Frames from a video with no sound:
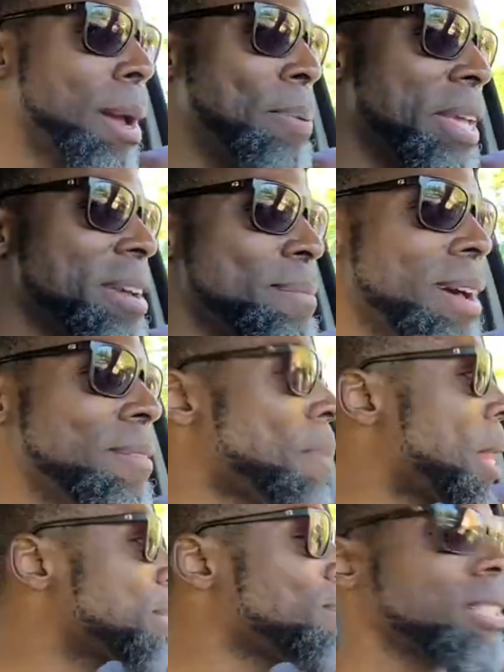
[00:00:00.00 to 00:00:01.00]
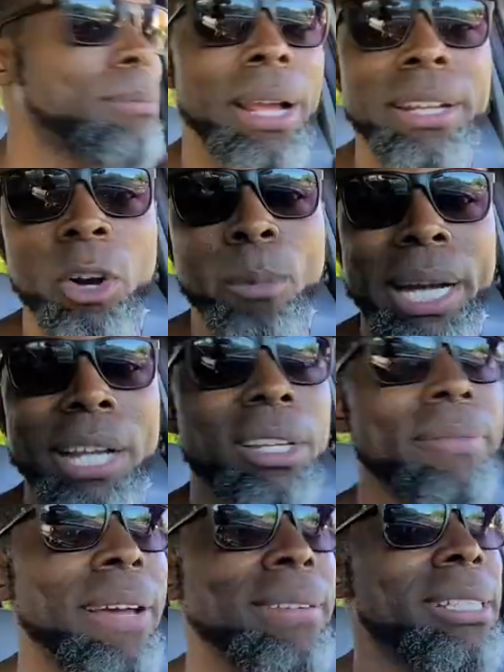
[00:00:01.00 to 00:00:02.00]
PMF. I'm not sponsored by nobody. I don't
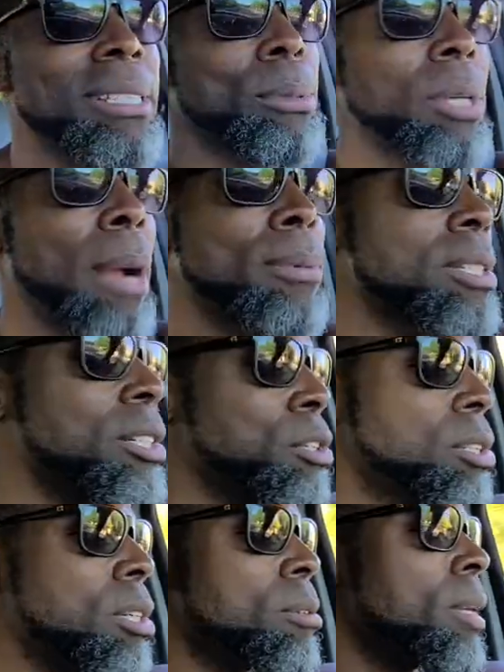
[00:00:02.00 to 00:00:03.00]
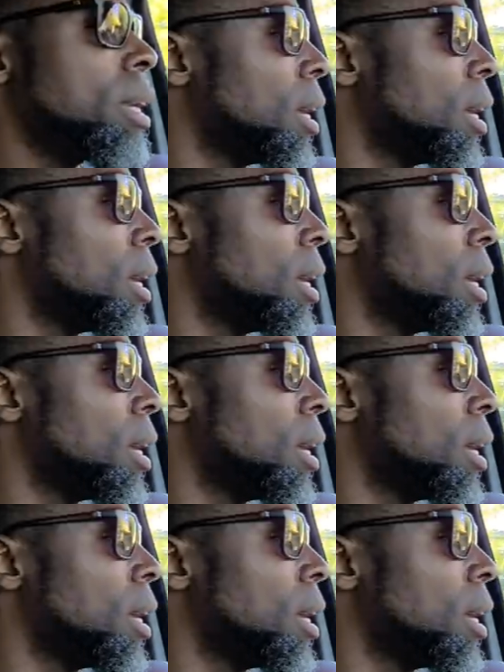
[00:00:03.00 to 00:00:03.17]
even have any subscribers on YouTube.